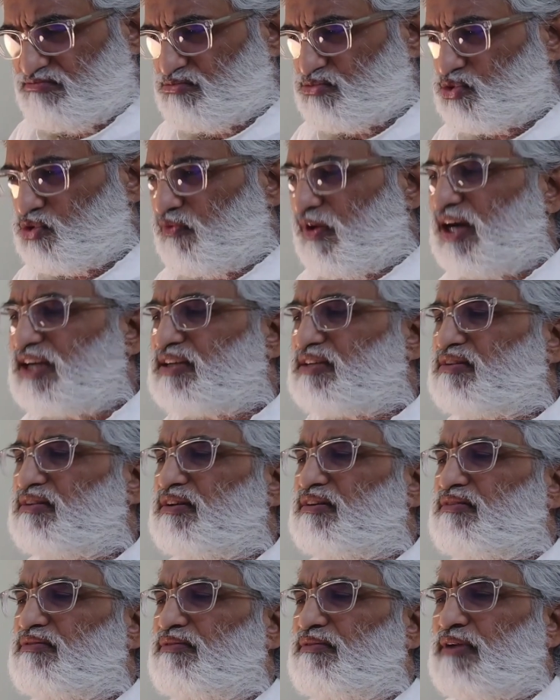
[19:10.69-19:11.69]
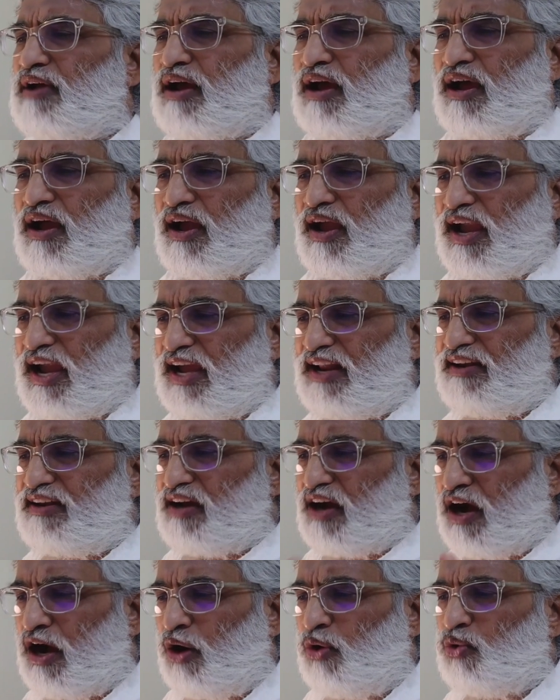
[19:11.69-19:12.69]
So what and
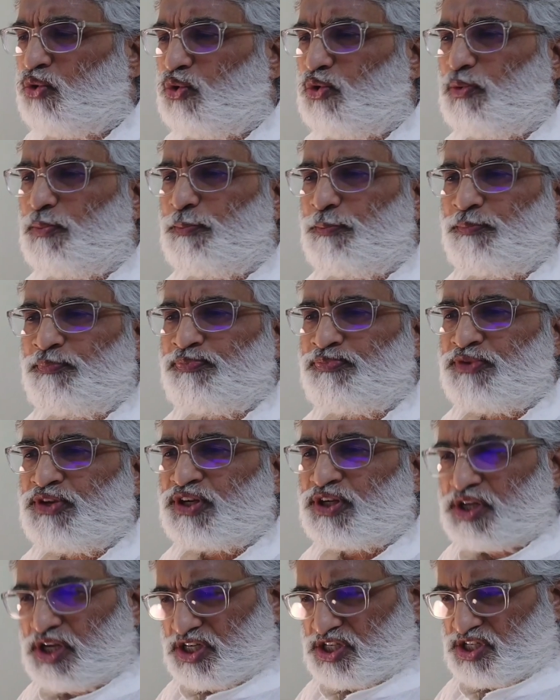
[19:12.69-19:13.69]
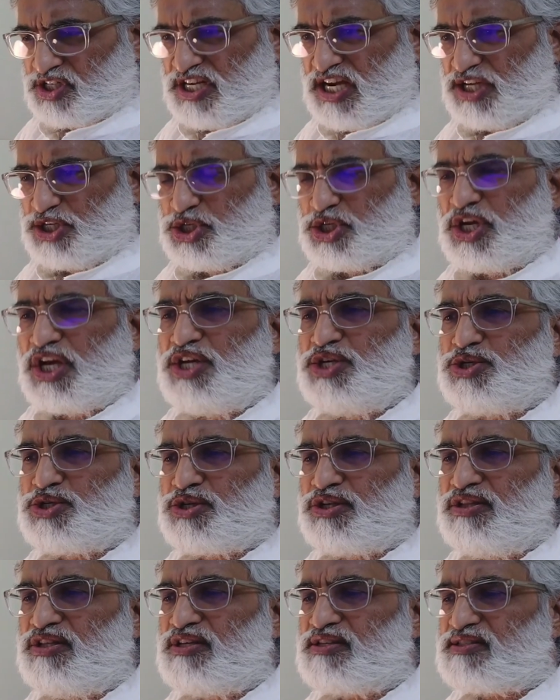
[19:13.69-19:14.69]
how Krishna
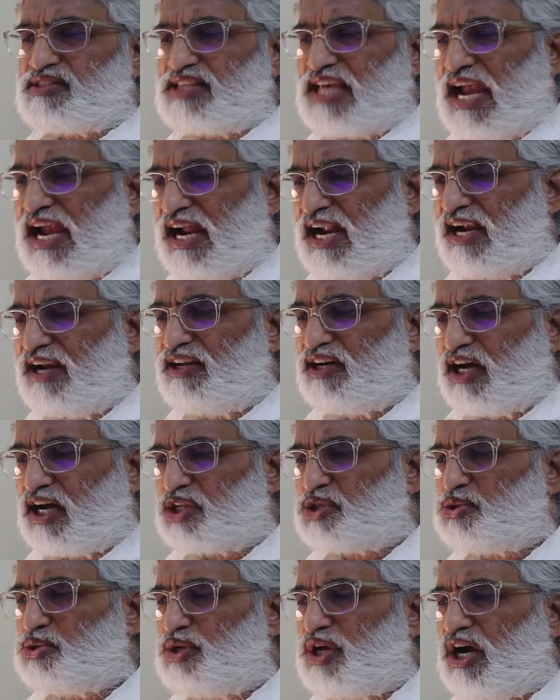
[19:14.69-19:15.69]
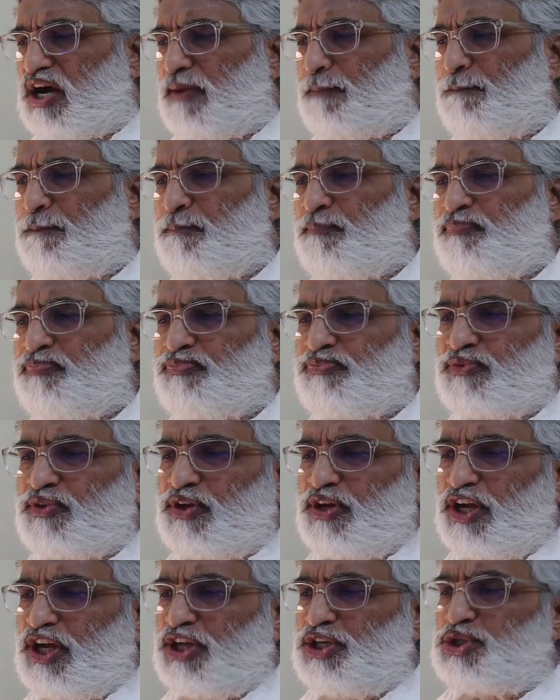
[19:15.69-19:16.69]
changed this sad Arjuna
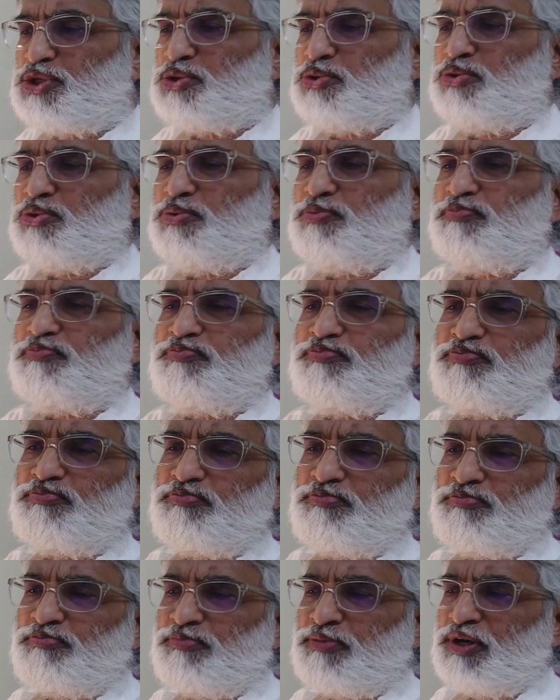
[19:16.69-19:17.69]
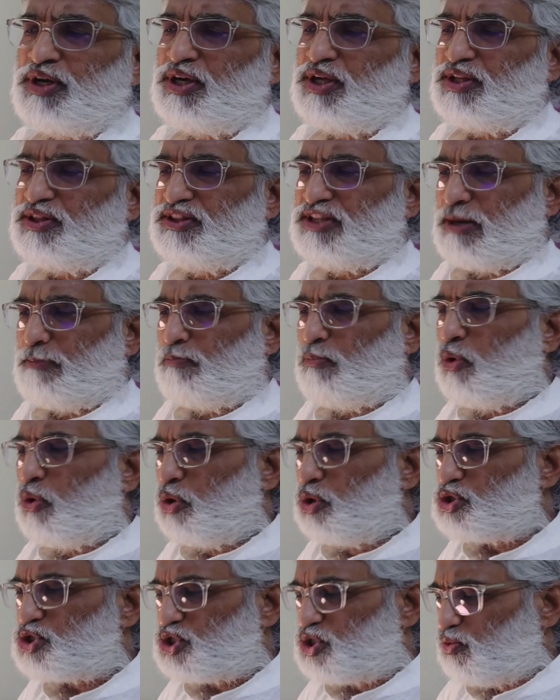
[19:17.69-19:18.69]
into the
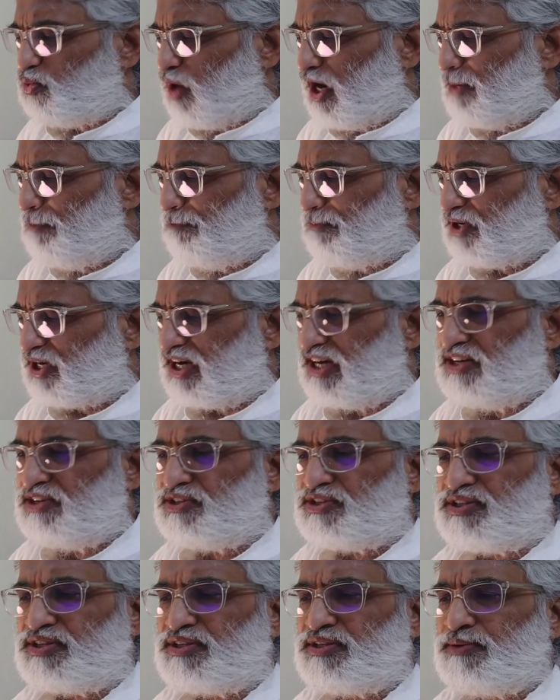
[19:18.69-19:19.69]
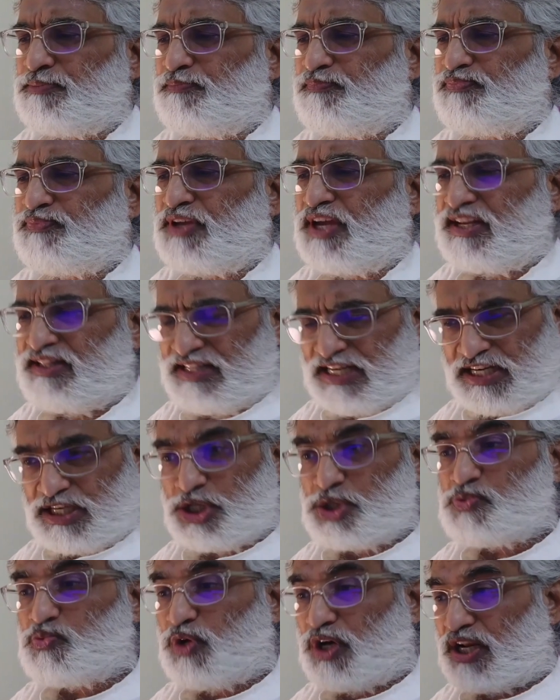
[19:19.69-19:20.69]
most vibrant, and that
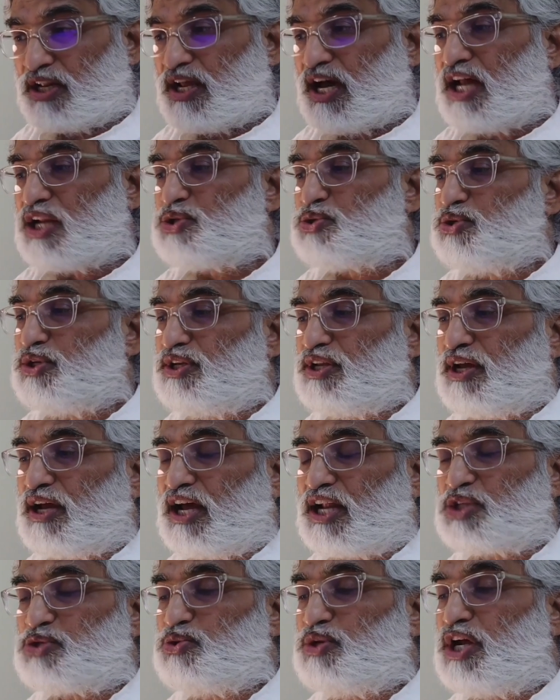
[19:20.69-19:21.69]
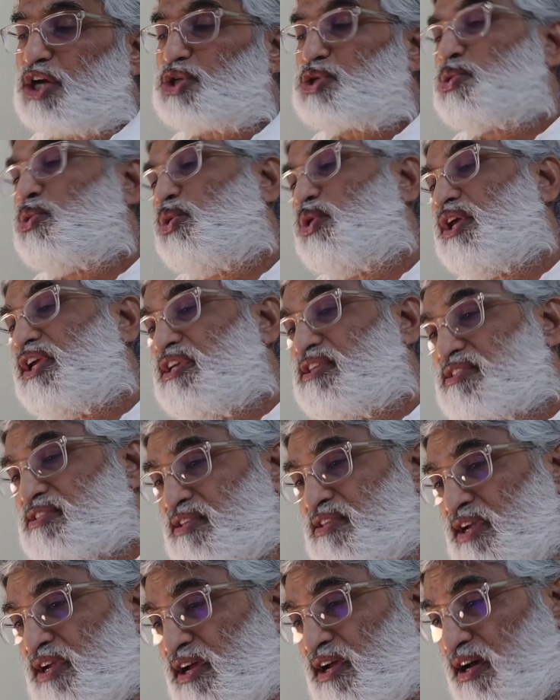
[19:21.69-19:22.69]
is where Arjuna showed
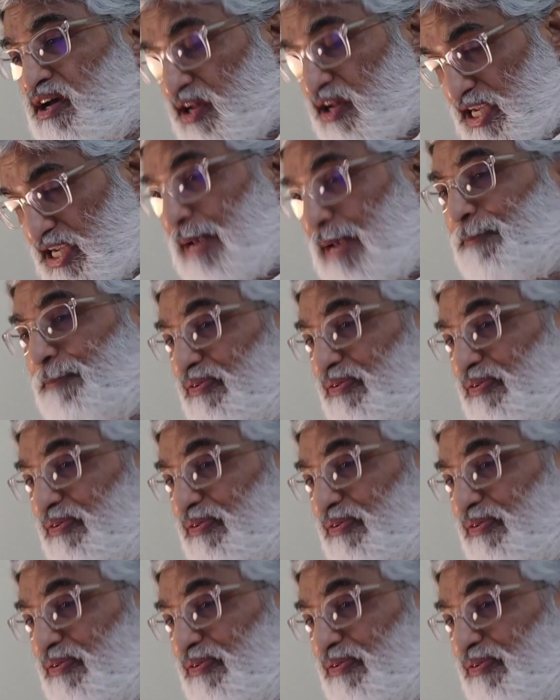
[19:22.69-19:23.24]
his real